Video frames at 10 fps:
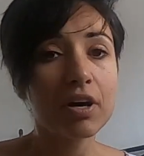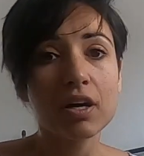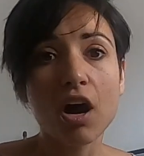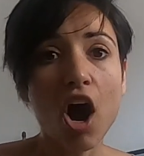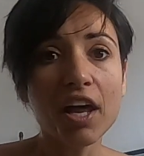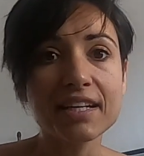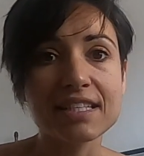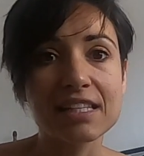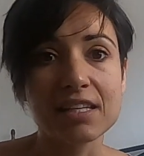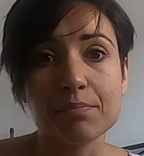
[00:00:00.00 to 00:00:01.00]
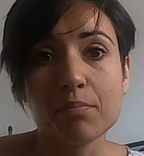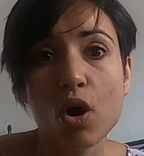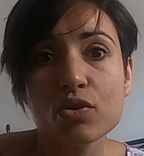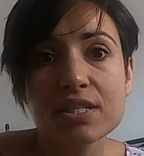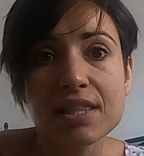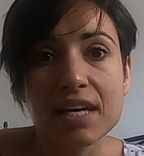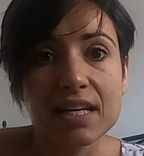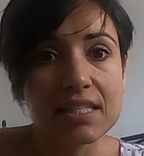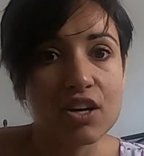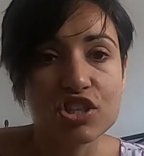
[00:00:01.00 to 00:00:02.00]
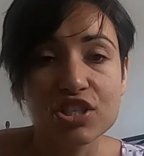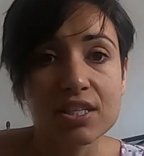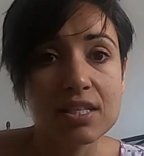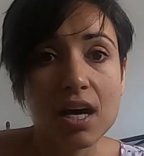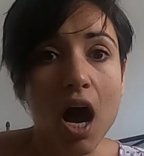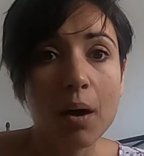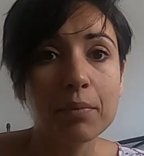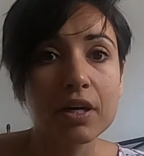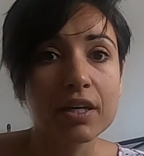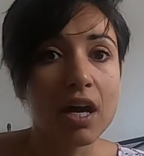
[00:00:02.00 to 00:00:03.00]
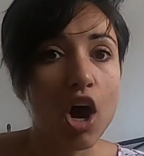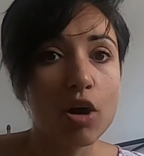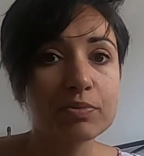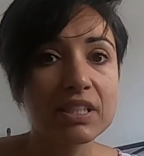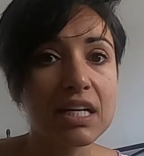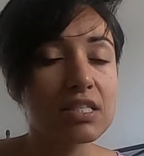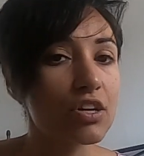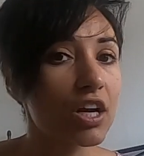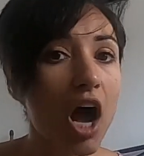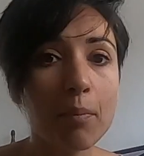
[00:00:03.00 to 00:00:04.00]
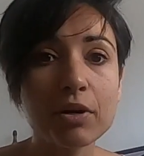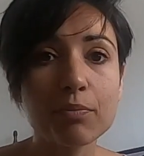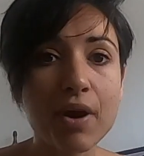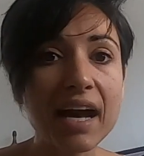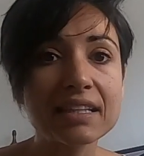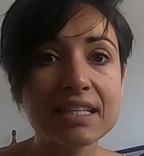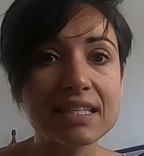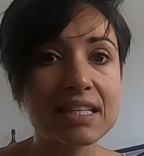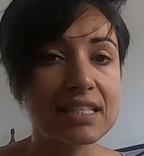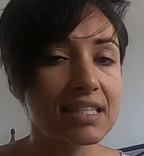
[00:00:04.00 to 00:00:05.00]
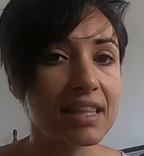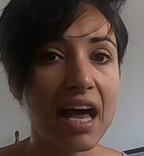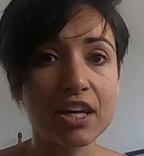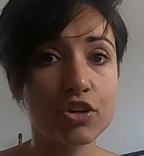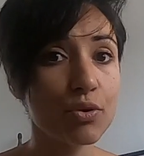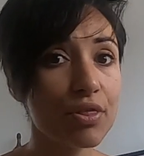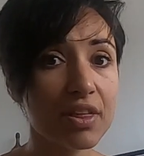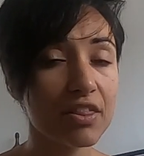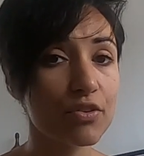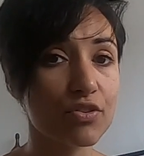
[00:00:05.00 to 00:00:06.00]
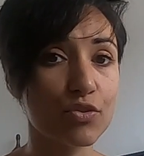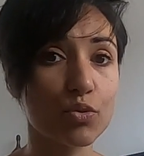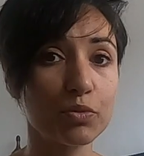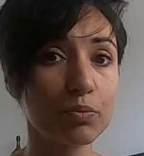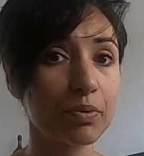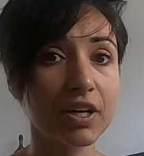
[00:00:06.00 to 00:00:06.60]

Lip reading: But honestly, most things are just common objects or common practices that you think they're normal,